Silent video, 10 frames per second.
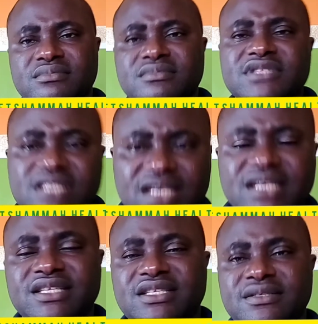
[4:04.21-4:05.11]
Take
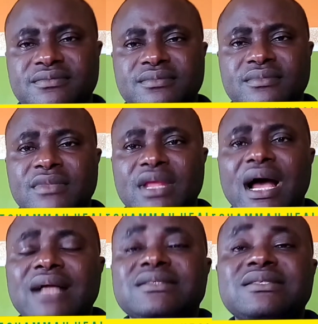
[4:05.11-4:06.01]
it.
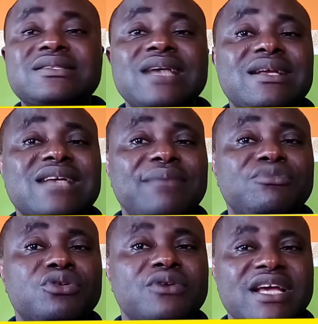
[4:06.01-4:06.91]
And take time to
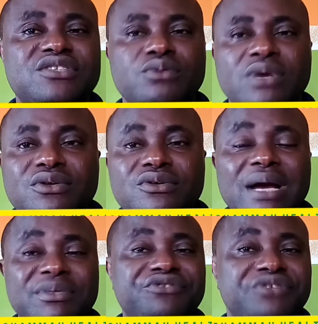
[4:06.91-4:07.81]
rest when you are
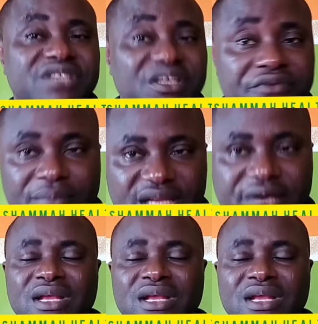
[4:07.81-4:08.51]
being treated for malaria.